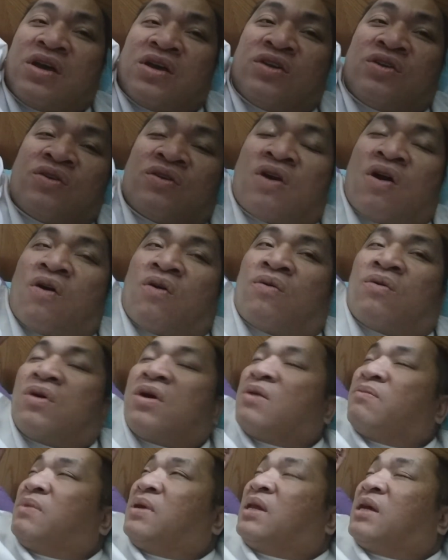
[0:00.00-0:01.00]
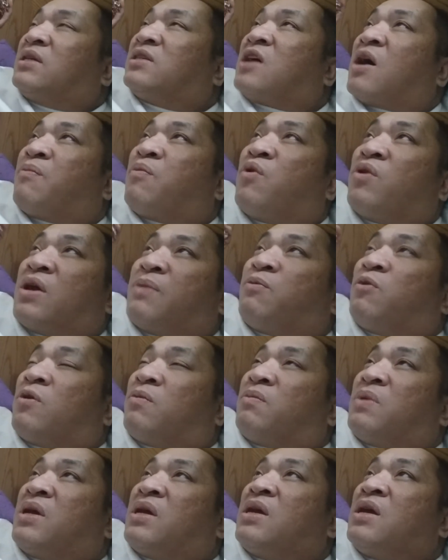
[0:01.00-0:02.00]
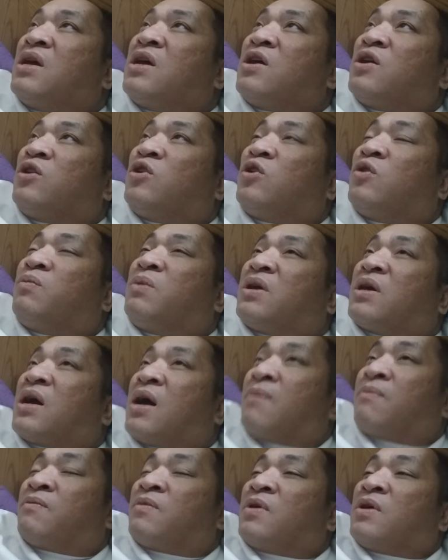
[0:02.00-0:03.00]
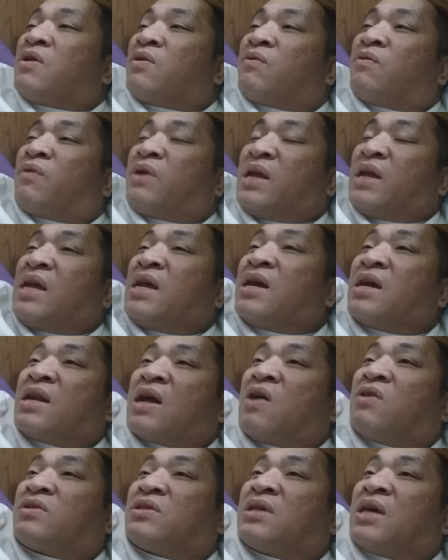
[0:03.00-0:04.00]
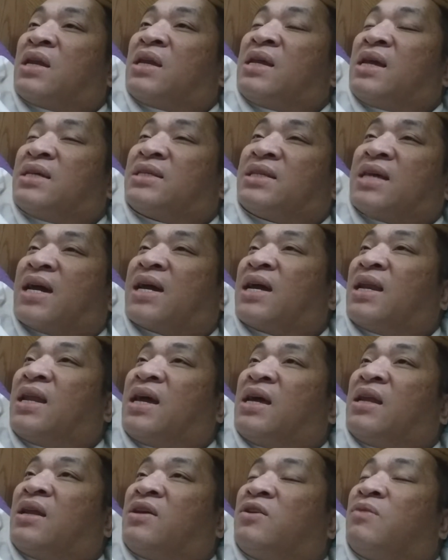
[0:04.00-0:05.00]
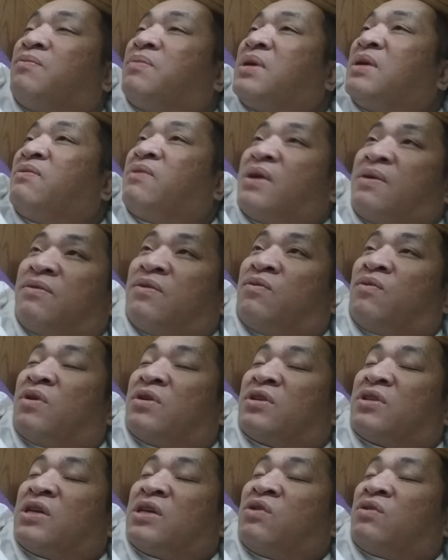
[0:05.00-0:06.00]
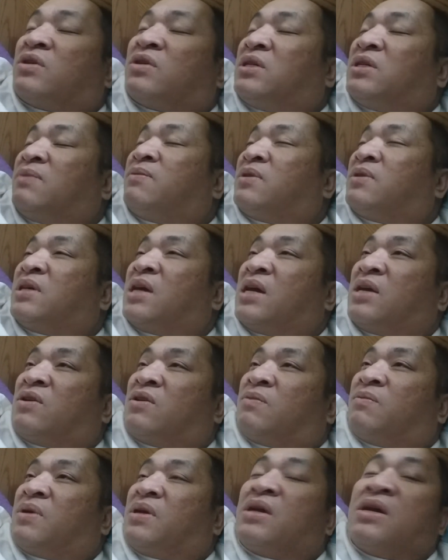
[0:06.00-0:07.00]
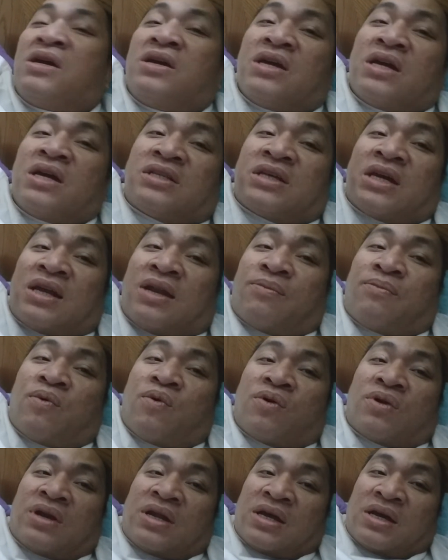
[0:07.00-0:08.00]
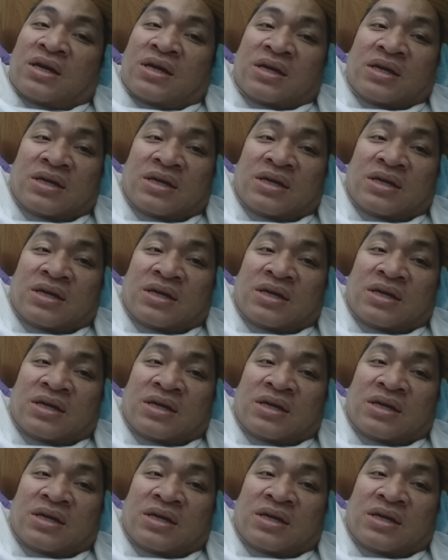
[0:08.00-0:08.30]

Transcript: You go, meaning it's not point A, point B. You become here, and all of a sudden, a second later, you'll be wherever you want. You tell the ship to take you to be. You teleport there.